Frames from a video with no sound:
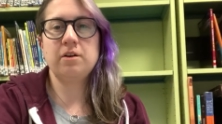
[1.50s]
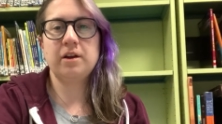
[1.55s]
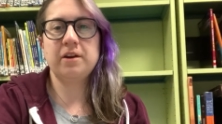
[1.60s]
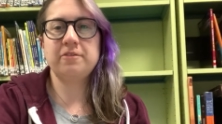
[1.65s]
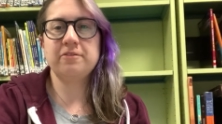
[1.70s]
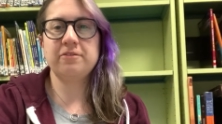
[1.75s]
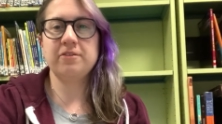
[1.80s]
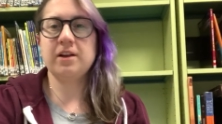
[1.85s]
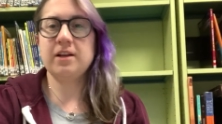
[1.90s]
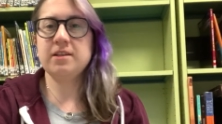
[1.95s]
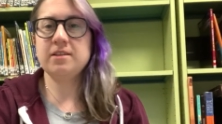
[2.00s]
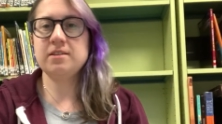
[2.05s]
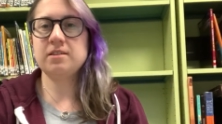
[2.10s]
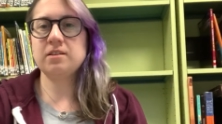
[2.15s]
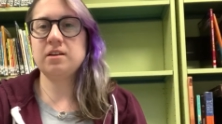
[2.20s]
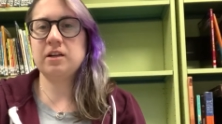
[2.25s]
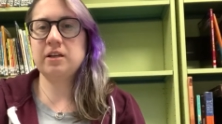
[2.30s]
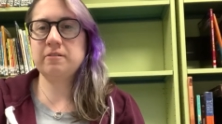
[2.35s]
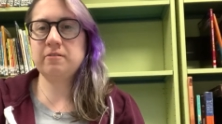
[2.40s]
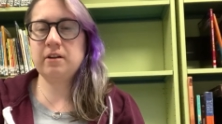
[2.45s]
right,
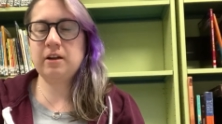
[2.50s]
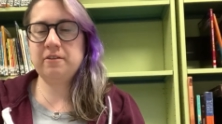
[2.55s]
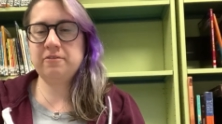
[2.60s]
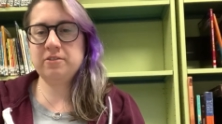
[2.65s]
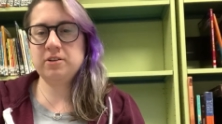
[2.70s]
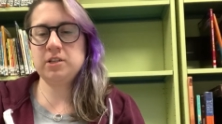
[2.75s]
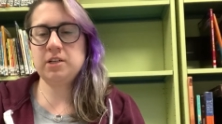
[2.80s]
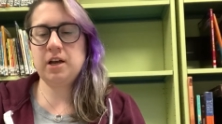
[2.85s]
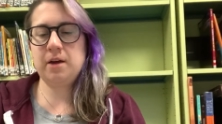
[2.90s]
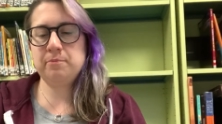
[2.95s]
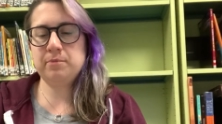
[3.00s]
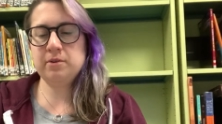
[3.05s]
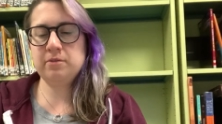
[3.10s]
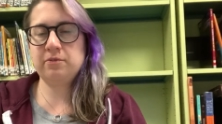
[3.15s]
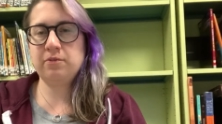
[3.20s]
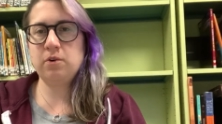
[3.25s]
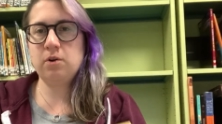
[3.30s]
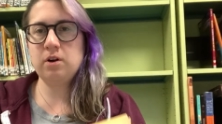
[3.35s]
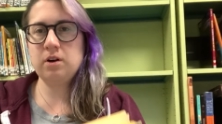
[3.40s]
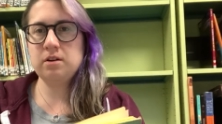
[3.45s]
friends, are you ready for chapter
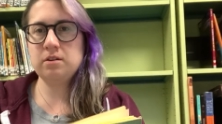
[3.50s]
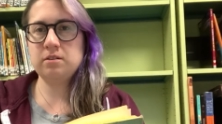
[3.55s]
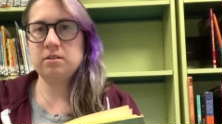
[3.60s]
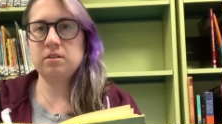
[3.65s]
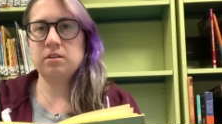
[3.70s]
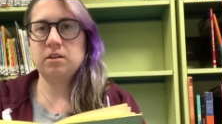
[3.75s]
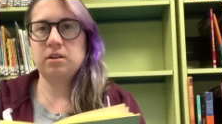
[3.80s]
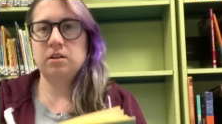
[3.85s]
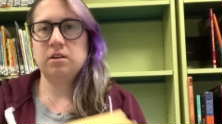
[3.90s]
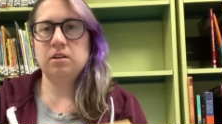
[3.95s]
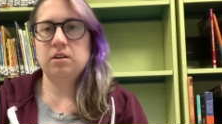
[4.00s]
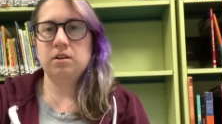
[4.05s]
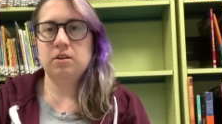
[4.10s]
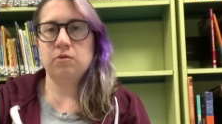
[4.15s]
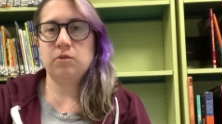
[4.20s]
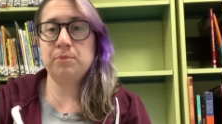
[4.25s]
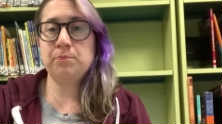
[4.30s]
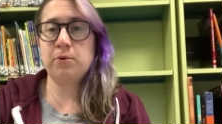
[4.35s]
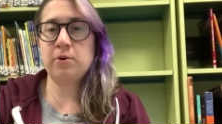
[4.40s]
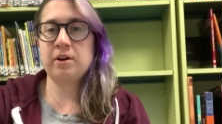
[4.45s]
four?
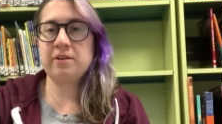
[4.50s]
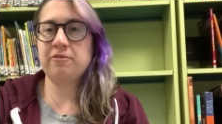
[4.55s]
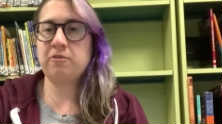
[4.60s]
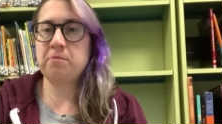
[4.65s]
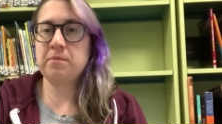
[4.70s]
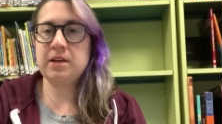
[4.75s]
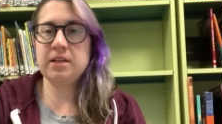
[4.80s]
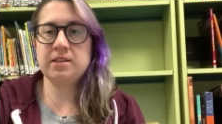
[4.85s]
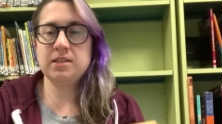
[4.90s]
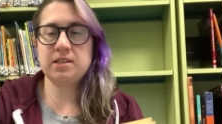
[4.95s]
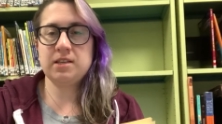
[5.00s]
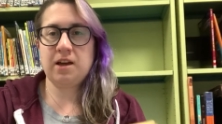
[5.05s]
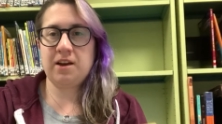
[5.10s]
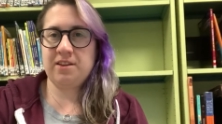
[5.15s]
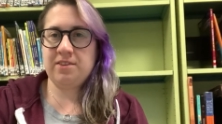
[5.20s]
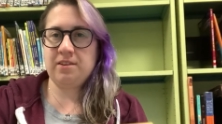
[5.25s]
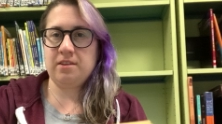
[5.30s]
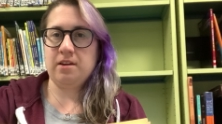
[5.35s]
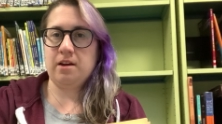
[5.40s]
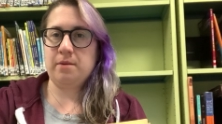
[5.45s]
Reporting from
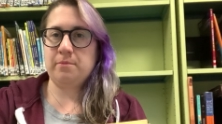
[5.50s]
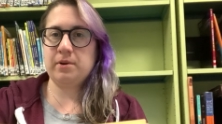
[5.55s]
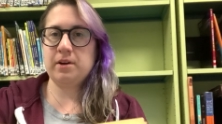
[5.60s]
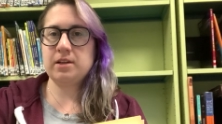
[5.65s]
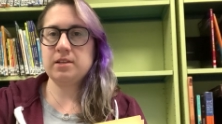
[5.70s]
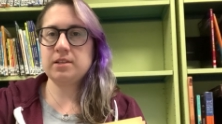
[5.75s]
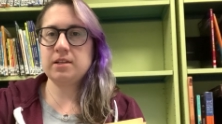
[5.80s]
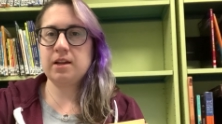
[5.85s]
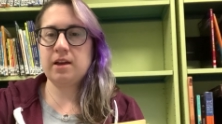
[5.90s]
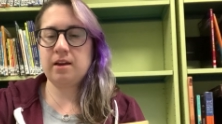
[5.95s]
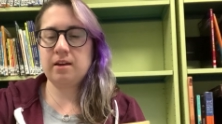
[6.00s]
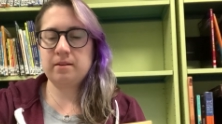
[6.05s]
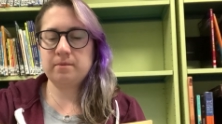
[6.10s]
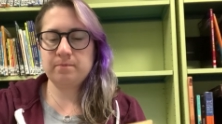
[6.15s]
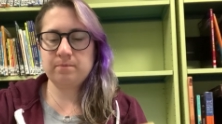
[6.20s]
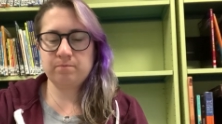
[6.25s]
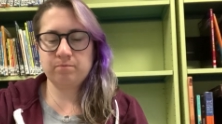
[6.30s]
inside the library today.